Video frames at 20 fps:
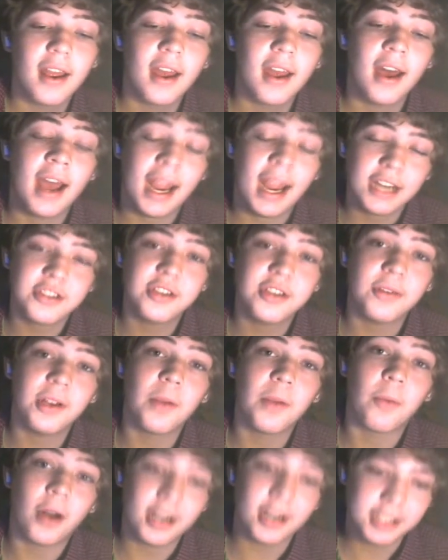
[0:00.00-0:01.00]
I actually really
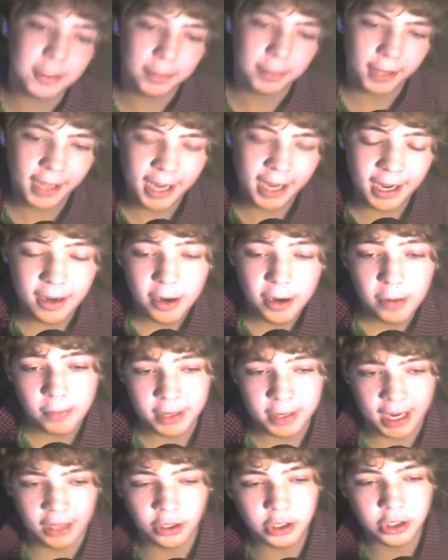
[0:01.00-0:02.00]
want to play it. But
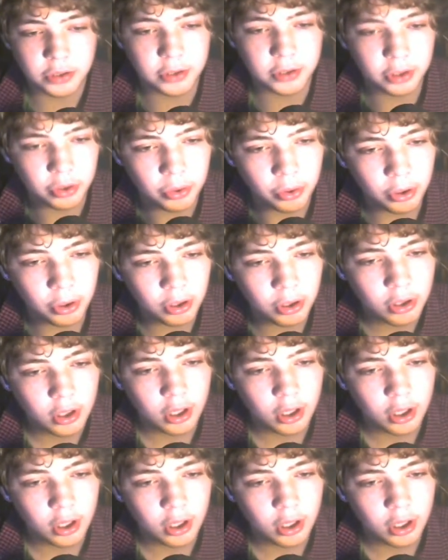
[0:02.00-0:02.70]
yeah, it looks really cool.